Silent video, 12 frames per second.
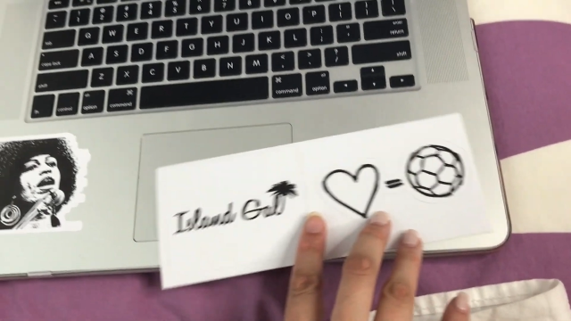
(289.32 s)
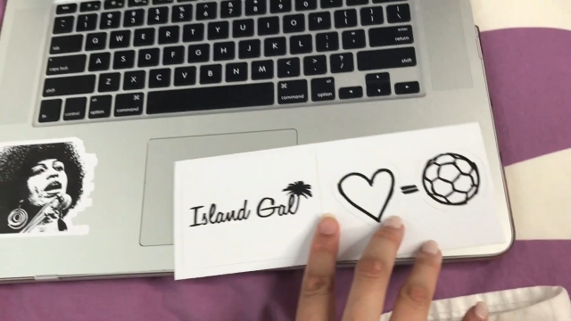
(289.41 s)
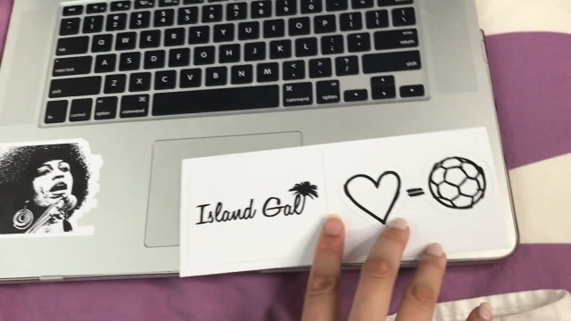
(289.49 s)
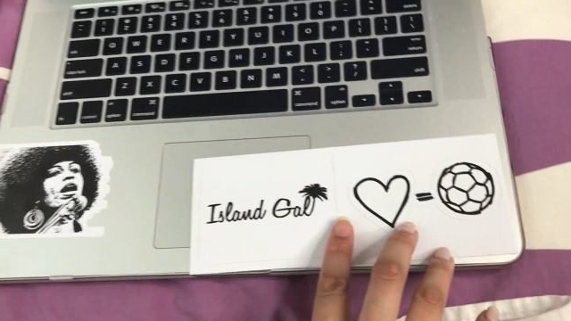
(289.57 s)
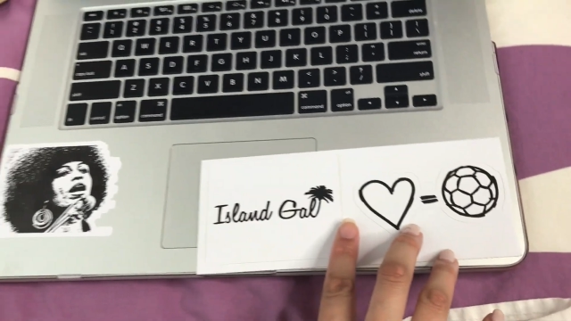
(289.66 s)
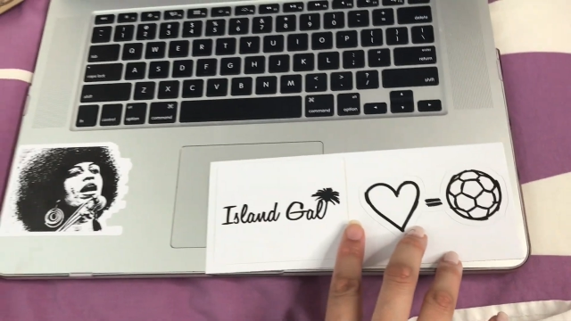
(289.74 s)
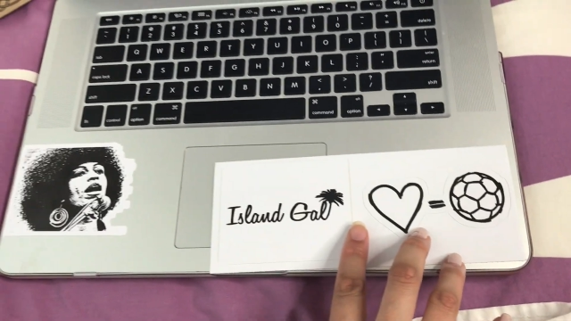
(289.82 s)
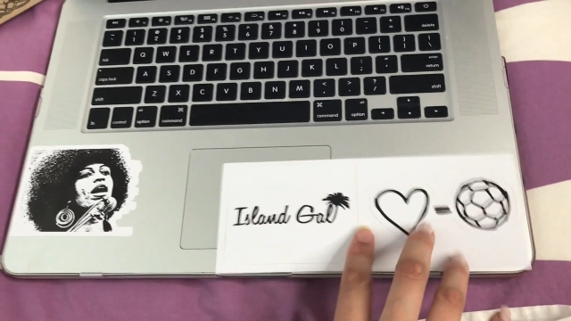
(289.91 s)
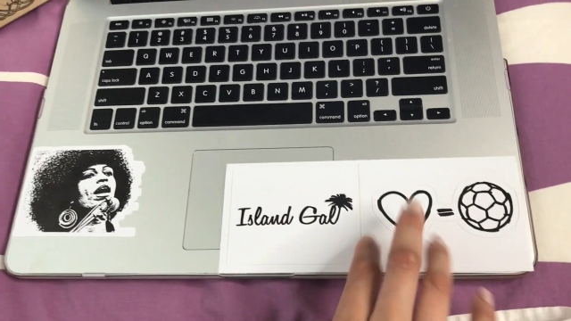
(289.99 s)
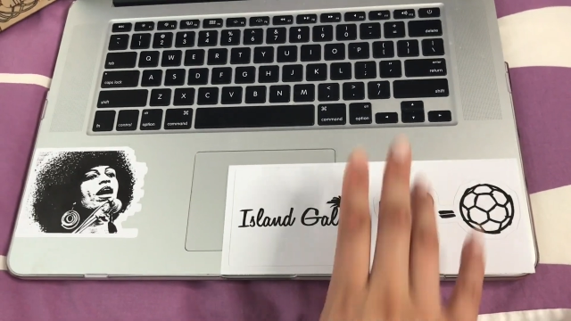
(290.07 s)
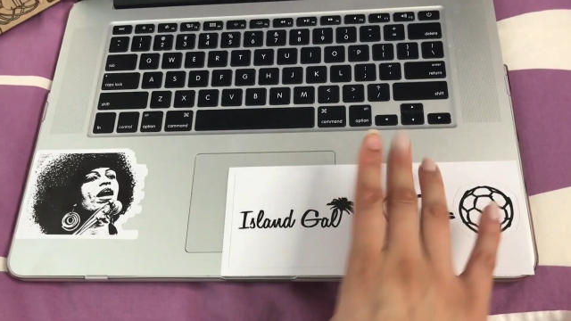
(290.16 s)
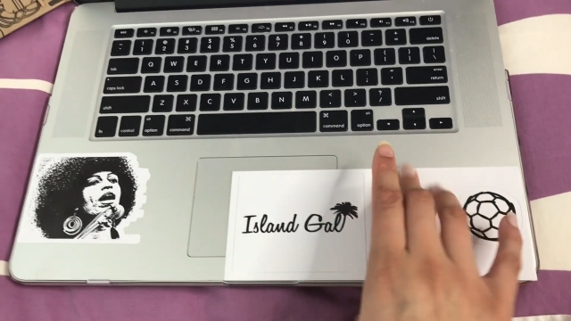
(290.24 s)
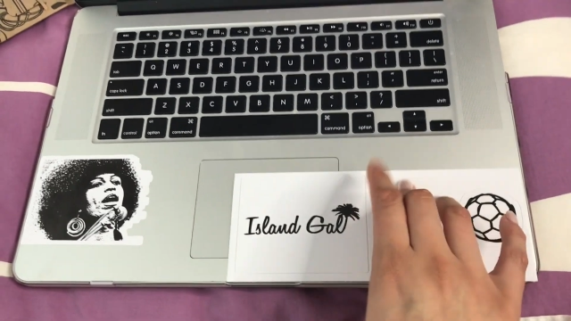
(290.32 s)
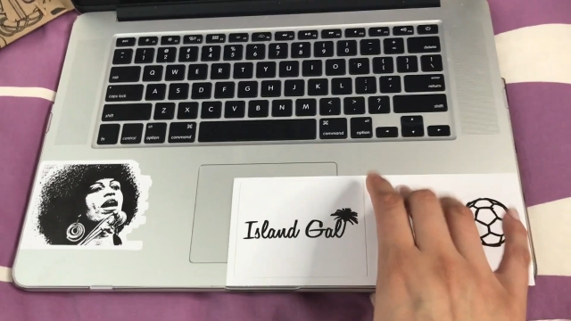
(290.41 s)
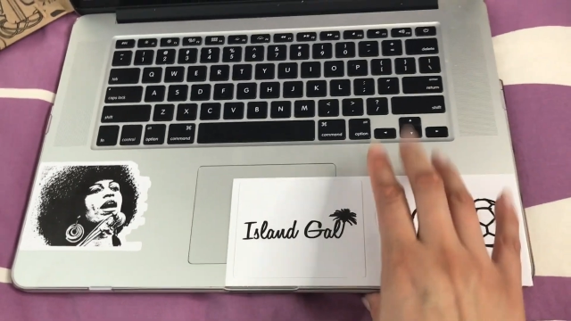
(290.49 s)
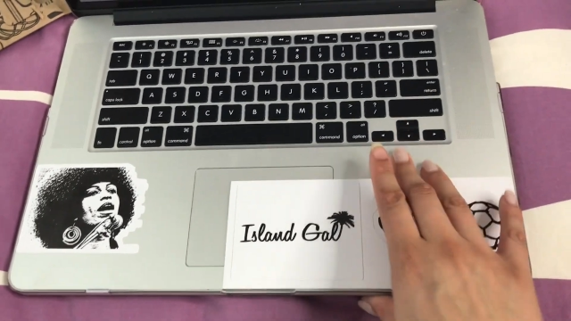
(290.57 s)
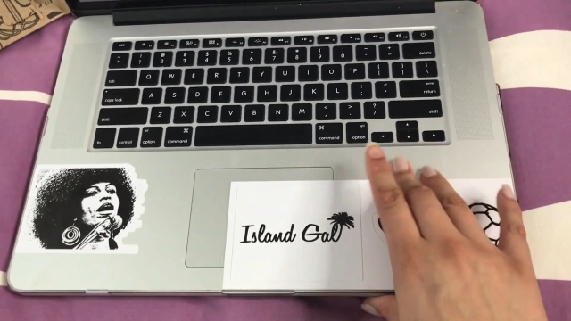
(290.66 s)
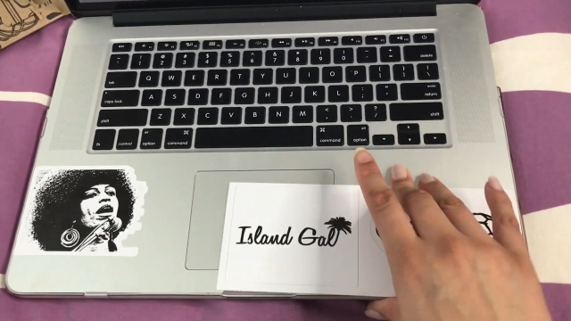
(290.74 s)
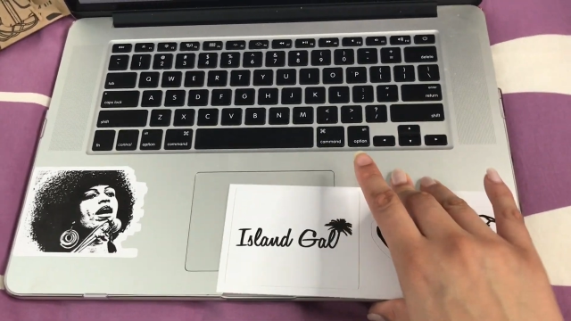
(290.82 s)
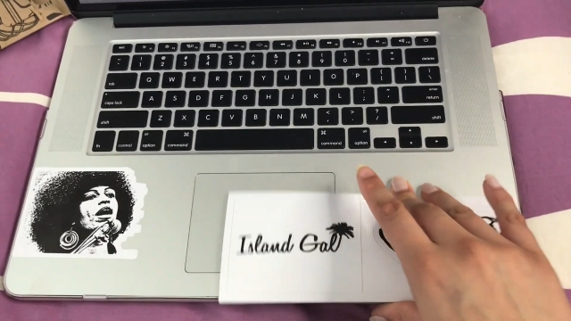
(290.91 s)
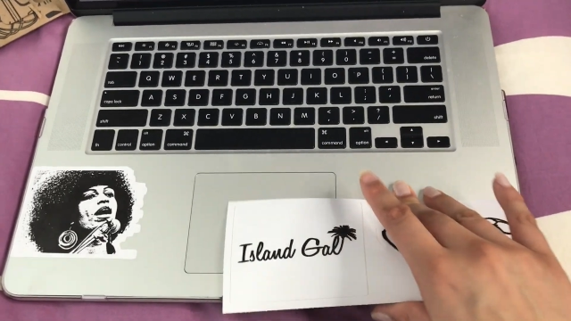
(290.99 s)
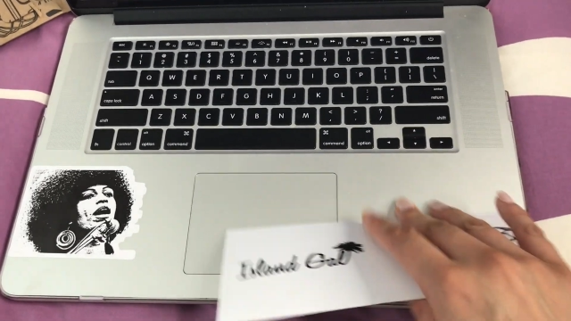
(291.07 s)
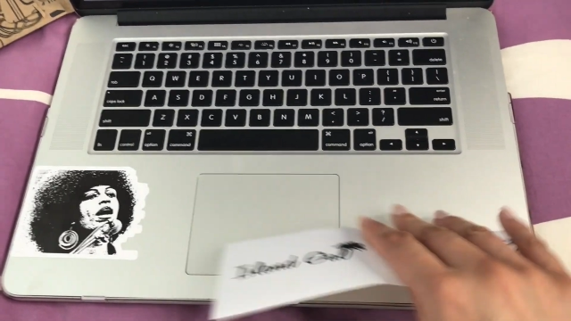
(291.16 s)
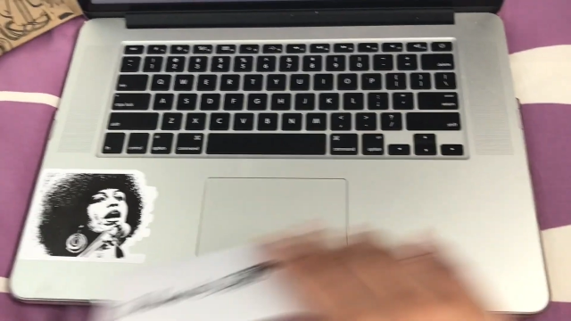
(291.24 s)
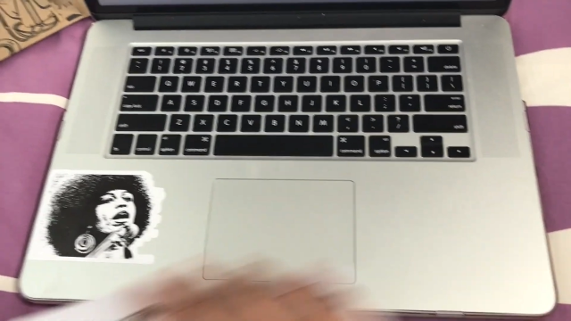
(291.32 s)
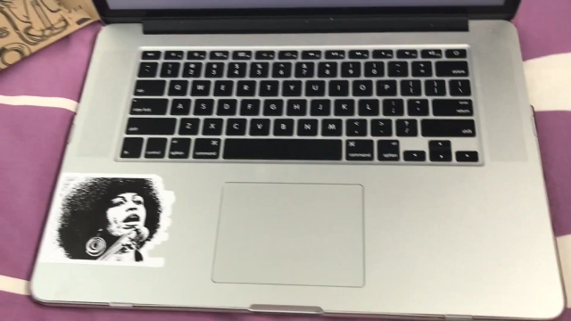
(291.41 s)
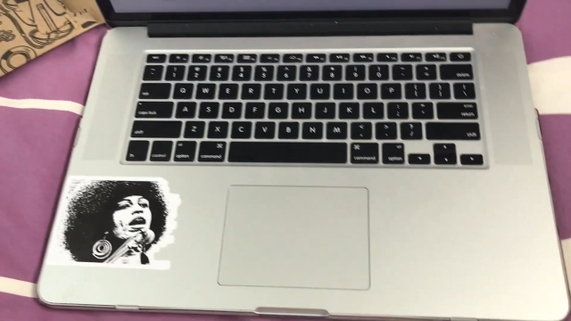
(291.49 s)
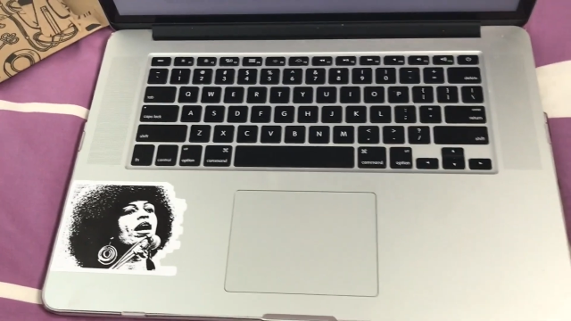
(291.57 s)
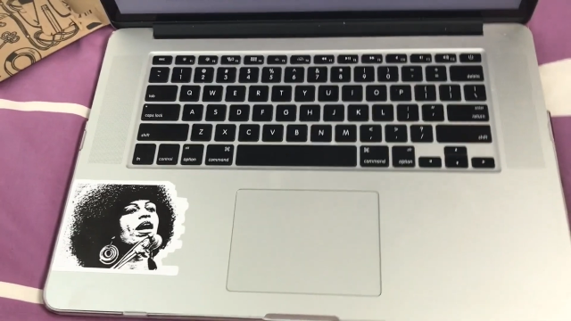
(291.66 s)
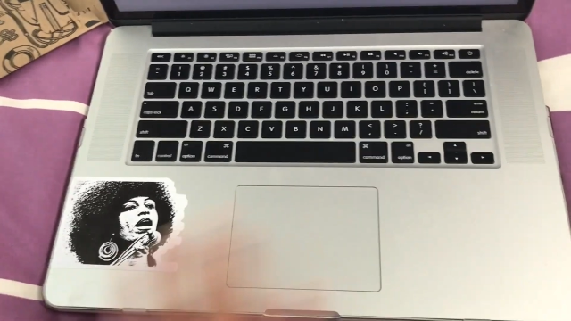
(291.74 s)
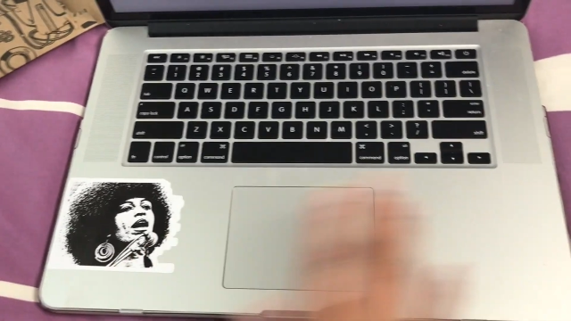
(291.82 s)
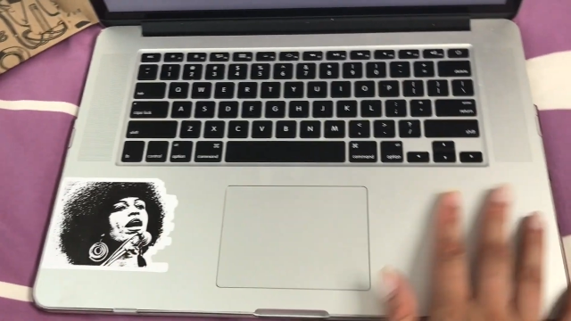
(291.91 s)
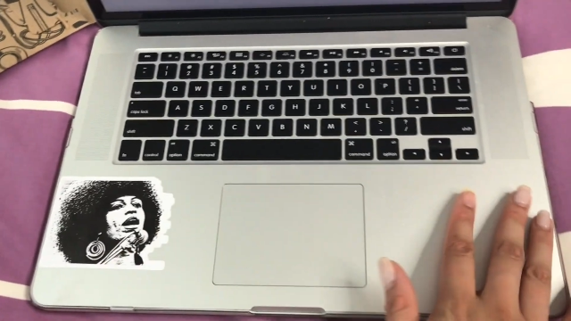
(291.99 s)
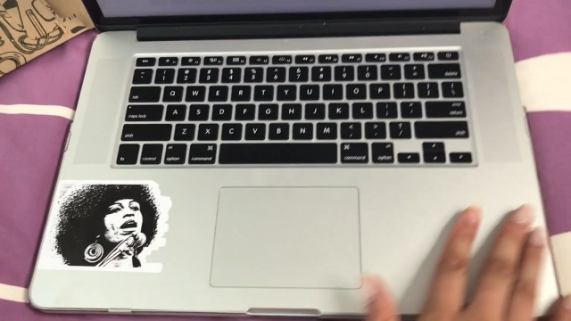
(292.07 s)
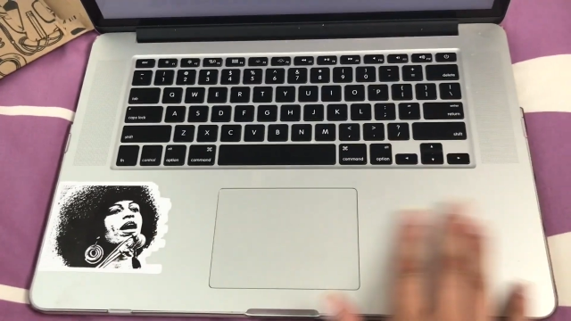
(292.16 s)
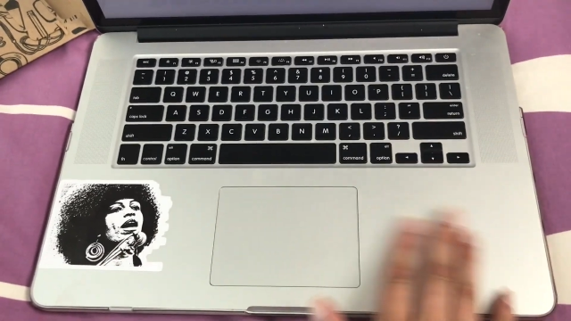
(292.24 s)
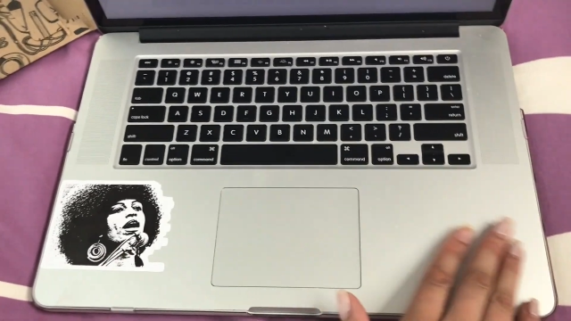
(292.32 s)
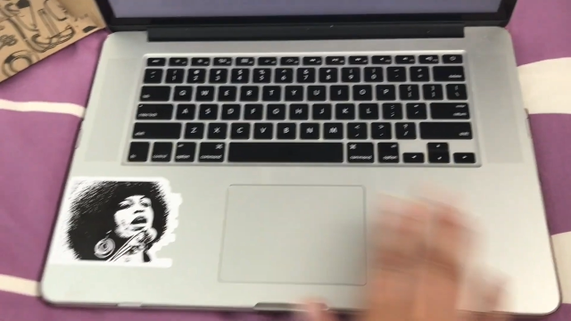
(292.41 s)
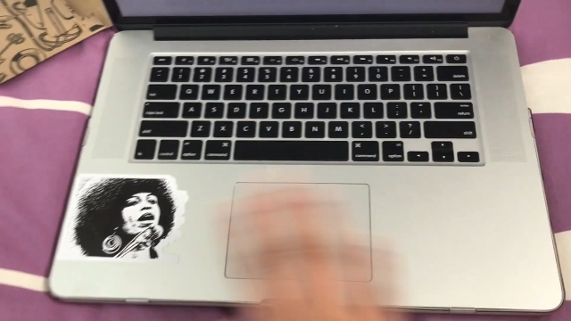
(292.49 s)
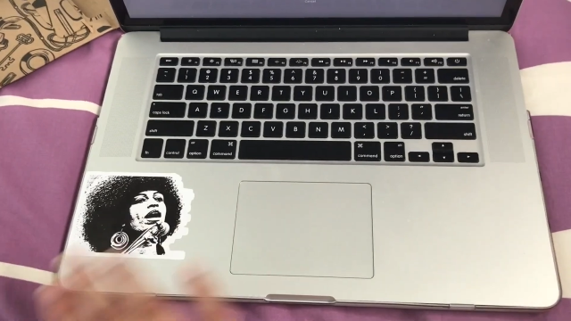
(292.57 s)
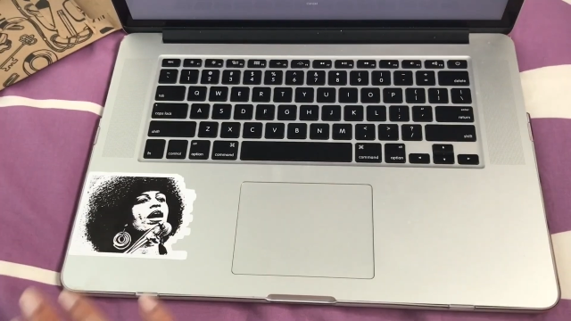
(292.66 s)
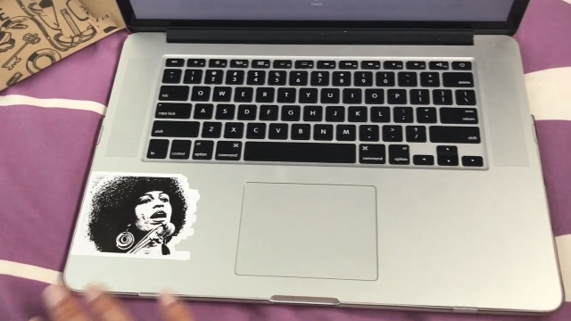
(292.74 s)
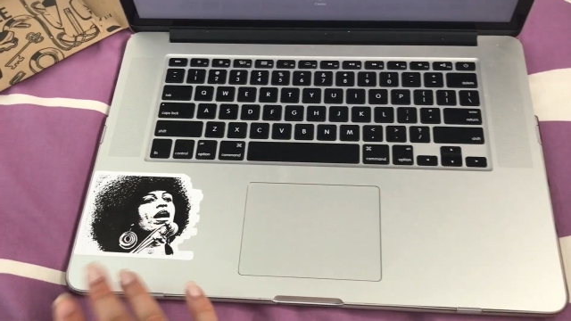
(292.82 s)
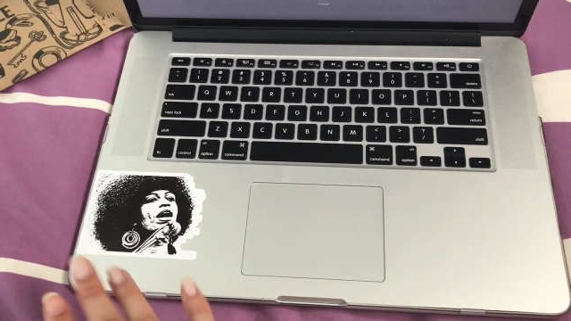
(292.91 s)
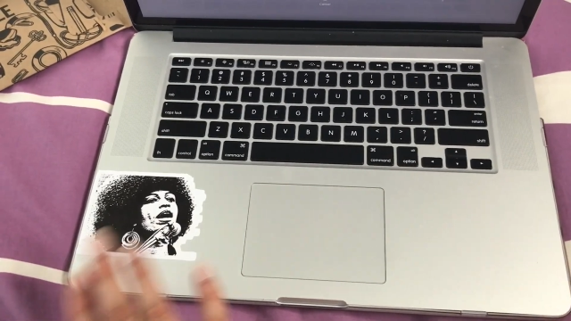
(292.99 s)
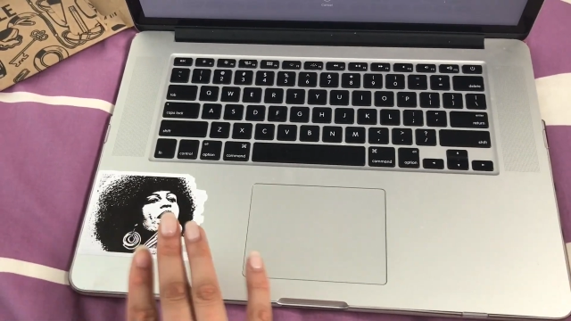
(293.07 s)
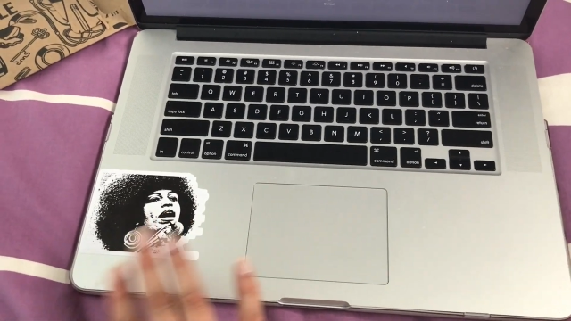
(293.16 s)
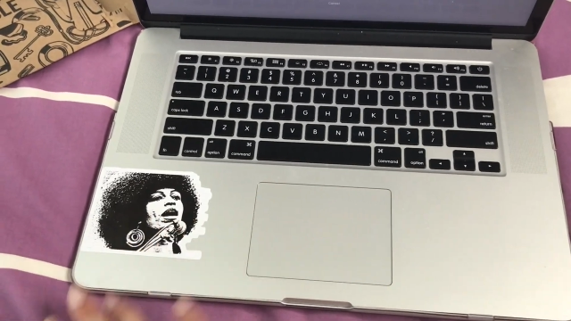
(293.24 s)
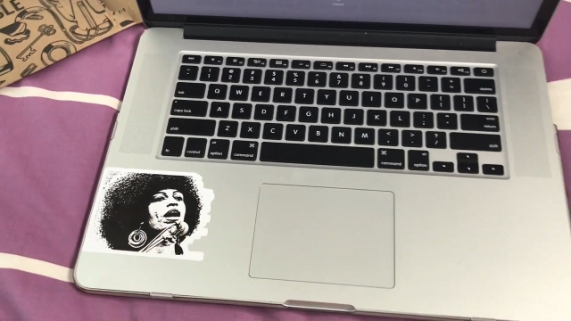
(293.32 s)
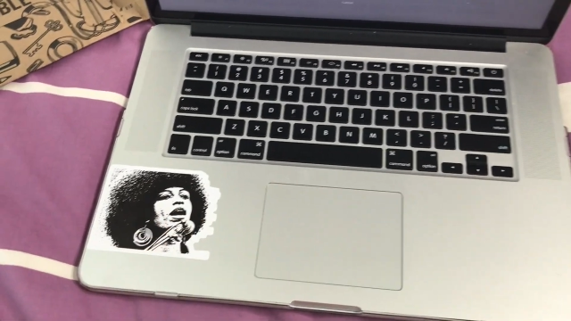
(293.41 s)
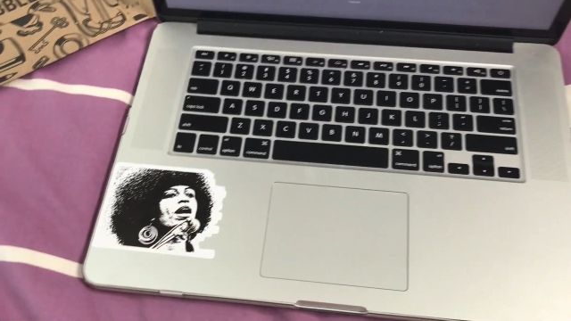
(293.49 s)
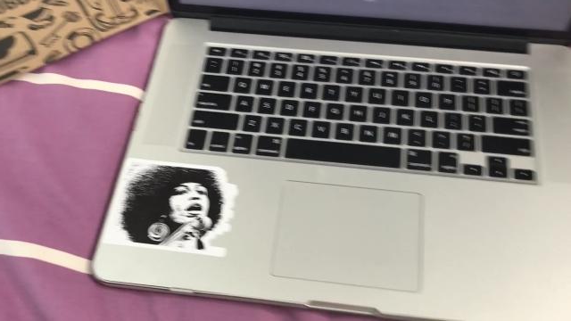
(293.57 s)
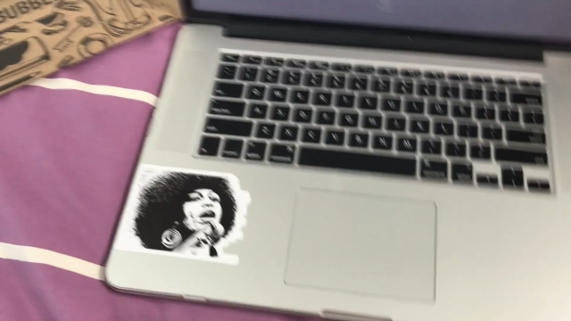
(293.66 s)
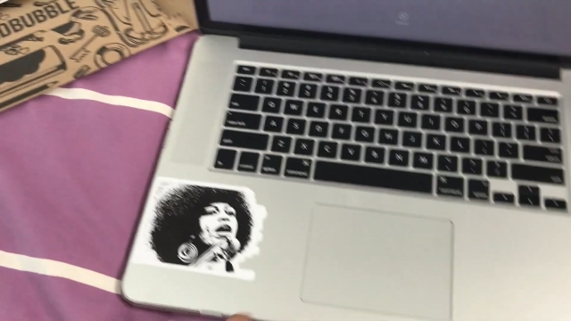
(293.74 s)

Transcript: [unreadable: no face in view]